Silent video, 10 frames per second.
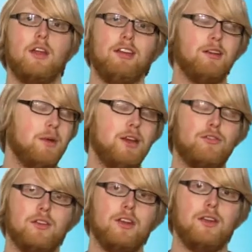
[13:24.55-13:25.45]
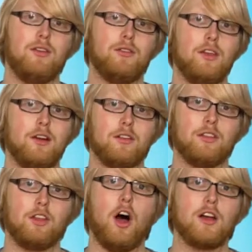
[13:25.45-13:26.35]
Animation is their
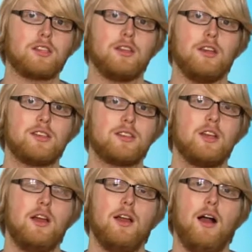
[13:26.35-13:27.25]
lossless